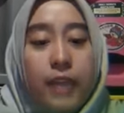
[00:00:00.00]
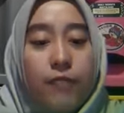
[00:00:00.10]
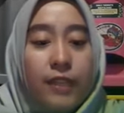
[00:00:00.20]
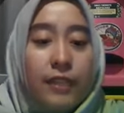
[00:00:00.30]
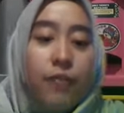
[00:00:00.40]

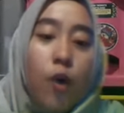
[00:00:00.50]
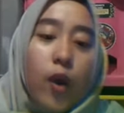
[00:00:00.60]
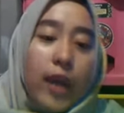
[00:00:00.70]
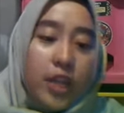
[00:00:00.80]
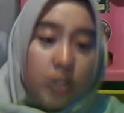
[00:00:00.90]
effective
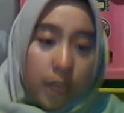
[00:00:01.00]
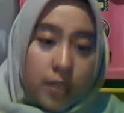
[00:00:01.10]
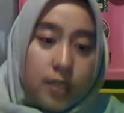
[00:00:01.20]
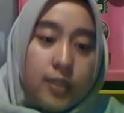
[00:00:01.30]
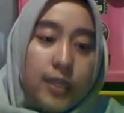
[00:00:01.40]

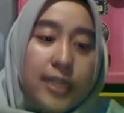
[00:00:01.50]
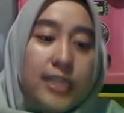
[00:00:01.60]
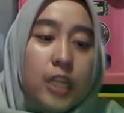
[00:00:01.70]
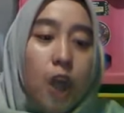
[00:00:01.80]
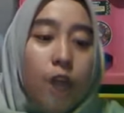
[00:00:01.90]
organization, the
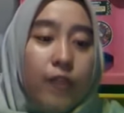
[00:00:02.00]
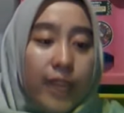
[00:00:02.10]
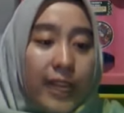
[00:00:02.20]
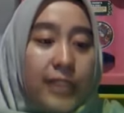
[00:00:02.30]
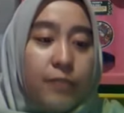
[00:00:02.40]
lesson of
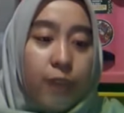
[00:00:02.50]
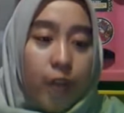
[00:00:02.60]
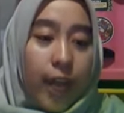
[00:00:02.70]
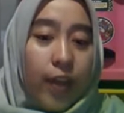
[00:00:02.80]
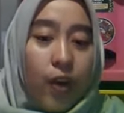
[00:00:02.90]
Nigel the
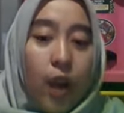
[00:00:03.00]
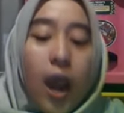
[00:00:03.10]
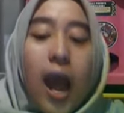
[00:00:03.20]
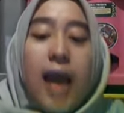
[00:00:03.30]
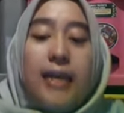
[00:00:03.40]
bricklayer.
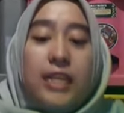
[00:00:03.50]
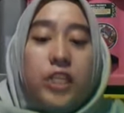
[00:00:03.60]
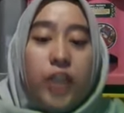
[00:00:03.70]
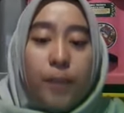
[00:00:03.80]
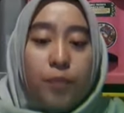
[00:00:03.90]
This
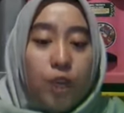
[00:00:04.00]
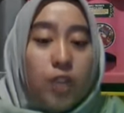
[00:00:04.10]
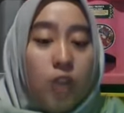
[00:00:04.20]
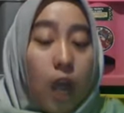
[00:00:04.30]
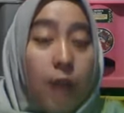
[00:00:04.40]

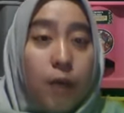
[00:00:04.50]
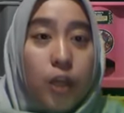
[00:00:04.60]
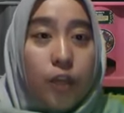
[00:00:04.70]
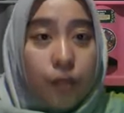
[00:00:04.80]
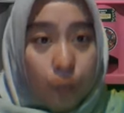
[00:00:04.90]
chapter talks
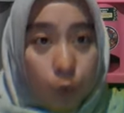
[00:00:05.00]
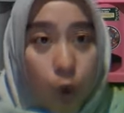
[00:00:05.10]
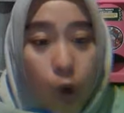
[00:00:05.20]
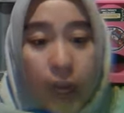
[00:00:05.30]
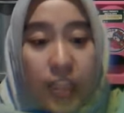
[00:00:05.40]
about the
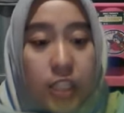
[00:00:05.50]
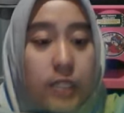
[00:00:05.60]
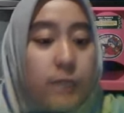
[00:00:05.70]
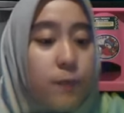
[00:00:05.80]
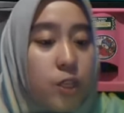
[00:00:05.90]
4
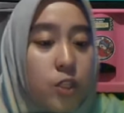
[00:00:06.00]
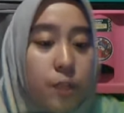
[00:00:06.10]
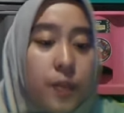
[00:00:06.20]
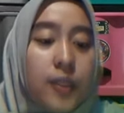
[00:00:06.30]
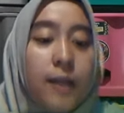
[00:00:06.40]
organization
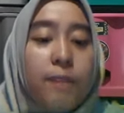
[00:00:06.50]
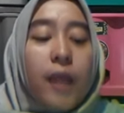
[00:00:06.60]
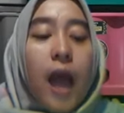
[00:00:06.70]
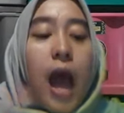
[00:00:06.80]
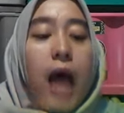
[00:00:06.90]
principles
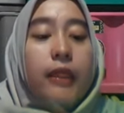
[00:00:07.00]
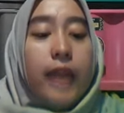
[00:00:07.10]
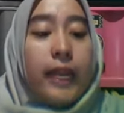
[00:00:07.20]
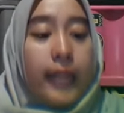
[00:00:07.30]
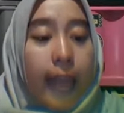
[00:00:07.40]

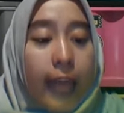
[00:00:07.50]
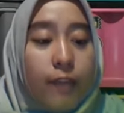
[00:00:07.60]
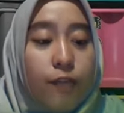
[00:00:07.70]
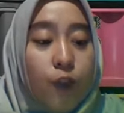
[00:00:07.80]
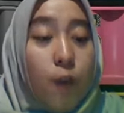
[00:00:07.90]
that
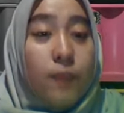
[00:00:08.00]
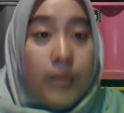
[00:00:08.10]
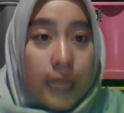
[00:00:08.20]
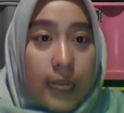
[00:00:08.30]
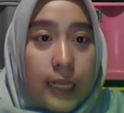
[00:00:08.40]
get from
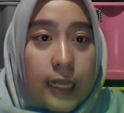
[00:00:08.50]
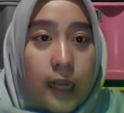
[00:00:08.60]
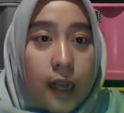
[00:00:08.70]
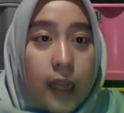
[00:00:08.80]
Nigel